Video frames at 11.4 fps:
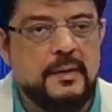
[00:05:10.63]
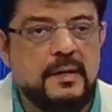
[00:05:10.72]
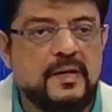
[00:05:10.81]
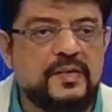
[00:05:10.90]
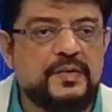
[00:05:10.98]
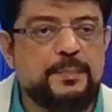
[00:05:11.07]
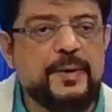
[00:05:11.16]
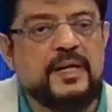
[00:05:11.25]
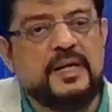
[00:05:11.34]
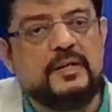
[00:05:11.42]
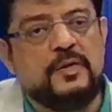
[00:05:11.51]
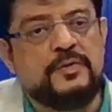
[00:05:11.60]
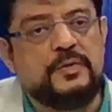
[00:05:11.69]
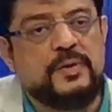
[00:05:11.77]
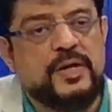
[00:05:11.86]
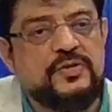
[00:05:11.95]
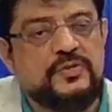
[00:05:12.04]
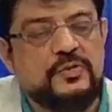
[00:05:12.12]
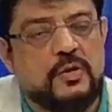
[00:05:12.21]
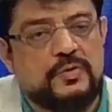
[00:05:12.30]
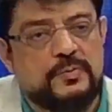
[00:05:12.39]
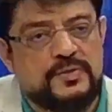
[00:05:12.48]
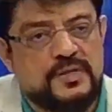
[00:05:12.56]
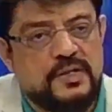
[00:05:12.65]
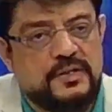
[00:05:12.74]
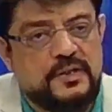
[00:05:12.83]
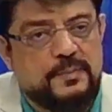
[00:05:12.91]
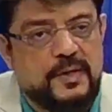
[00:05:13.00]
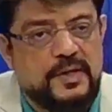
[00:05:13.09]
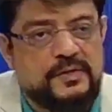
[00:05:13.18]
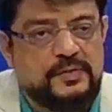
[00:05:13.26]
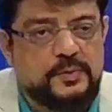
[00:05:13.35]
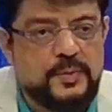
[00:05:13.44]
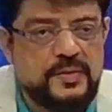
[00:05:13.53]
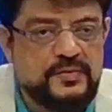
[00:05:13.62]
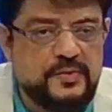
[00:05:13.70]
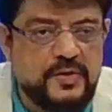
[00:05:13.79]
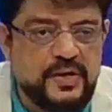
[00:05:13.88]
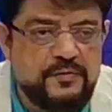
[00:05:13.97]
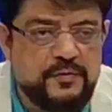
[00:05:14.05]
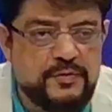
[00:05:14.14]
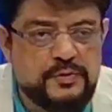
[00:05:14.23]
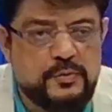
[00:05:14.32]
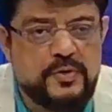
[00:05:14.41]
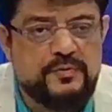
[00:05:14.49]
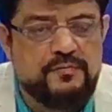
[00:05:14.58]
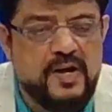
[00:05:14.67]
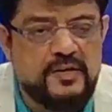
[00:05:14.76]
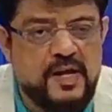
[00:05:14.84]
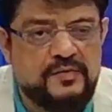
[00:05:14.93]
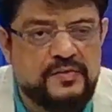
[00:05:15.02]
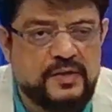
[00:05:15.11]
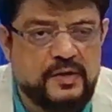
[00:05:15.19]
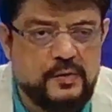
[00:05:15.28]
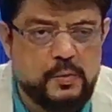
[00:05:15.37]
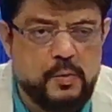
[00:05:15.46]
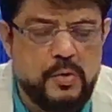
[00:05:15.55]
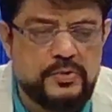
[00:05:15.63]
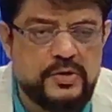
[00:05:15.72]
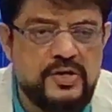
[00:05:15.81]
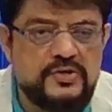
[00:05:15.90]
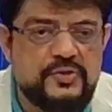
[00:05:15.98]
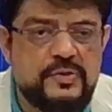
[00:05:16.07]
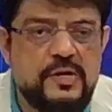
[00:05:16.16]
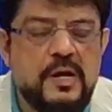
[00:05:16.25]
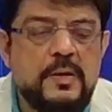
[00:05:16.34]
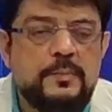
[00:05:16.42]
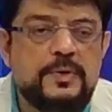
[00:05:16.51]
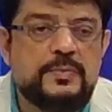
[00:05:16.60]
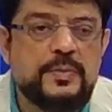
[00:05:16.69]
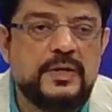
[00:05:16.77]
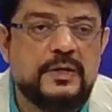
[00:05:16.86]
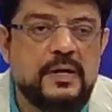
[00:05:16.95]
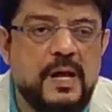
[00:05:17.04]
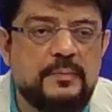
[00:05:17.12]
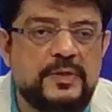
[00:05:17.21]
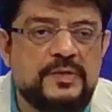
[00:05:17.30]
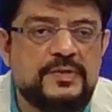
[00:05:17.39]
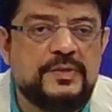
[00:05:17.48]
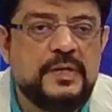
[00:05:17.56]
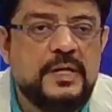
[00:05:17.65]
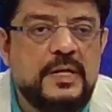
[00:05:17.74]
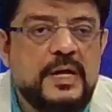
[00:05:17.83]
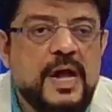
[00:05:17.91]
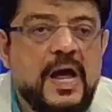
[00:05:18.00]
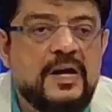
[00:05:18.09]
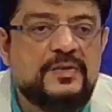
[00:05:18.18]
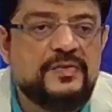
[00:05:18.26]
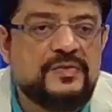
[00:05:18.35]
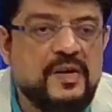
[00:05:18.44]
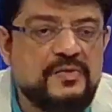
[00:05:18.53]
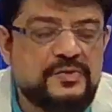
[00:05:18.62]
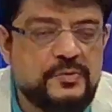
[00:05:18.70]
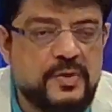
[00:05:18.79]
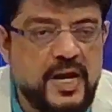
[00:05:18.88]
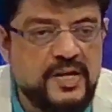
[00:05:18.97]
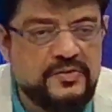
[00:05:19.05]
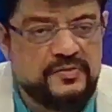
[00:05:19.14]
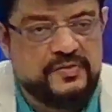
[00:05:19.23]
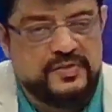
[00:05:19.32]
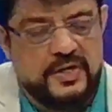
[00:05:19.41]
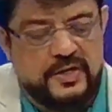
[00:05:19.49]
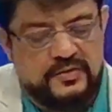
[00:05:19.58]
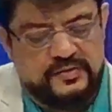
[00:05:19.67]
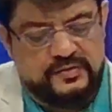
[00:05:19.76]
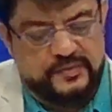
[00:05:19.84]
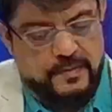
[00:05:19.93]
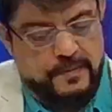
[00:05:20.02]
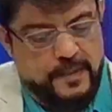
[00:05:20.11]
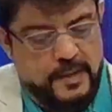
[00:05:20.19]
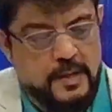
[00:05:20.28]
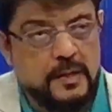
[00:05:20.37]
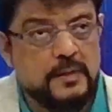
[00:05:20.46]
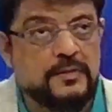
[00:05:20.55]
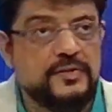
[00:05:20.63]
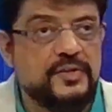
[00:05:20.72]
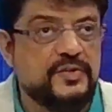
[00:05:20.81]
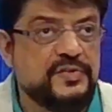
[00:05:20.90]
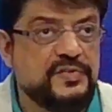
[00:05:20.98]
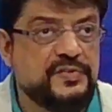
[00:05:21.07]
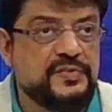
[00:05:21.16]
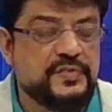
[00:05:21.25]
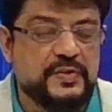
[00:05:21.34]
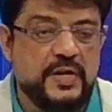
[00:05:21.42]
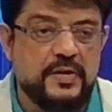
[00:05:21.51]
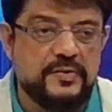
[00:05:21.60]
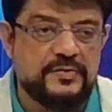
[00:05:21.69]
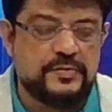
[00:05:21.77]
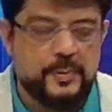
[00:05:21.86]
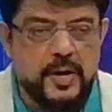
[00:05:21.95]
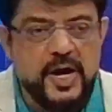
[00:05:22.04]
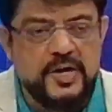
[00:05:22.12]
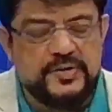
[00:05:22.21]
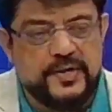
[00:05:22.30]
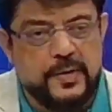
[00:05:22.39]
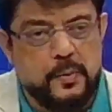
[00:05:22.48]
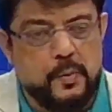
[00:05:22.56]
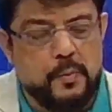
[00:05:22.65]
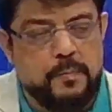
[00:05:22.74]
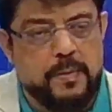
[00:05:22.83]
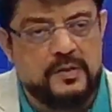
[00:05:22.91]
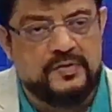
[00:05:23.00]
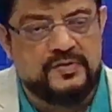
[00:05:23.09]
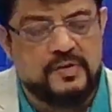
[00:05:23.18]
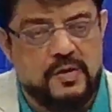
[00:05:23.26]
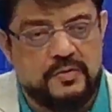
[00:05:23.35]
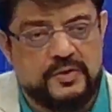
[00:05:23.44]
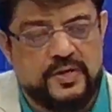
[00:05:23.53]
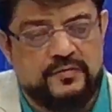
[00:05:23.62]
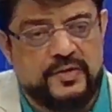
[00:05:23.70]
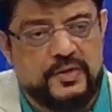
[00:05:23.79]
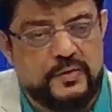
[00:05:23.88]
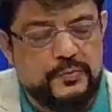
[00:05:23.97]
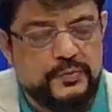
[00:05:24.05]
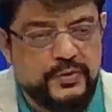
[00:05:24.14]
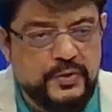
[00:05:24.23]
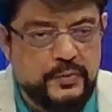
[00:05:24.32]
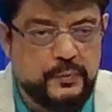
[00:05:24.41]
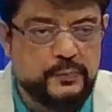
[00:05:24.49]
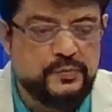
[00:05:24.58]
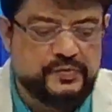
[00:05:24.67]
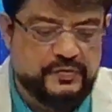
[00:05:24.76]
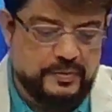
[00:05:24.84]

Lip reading: Speaking on the occasion, Dr. Musaddiq Malik stressed the need for joint financing and coordination between climate and disaster agencies. This is Radio Pakistan giving you the news.